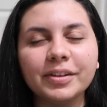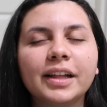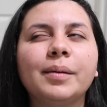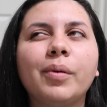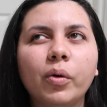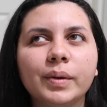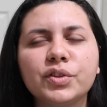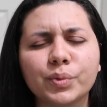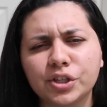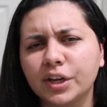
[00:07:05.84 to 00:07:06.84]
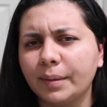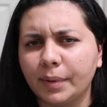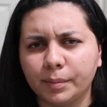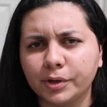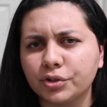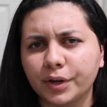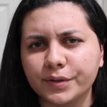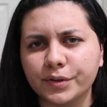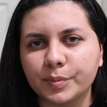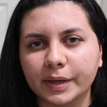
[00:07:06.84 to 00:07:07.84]
I feel like I'm always switching up my
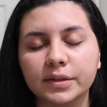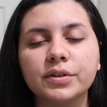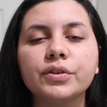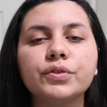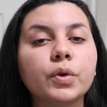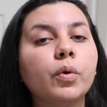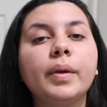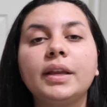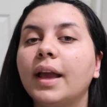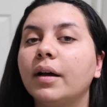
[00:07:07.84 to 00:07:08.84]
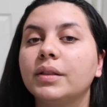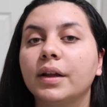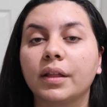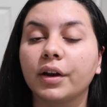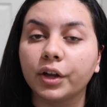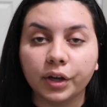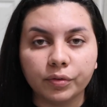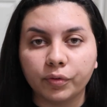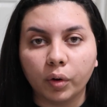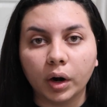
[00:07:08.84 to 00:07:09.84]
moisturizers because there are so many out there that are
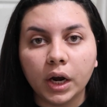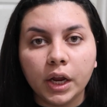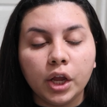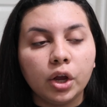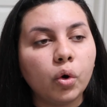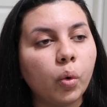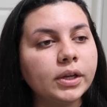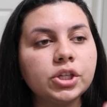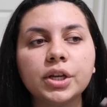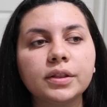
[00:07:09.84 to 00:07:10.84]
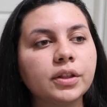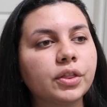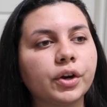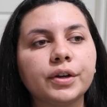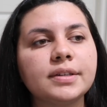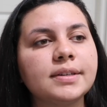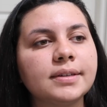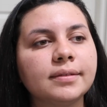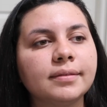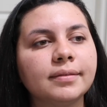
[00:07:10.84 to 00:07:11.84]
good for quenching the thirst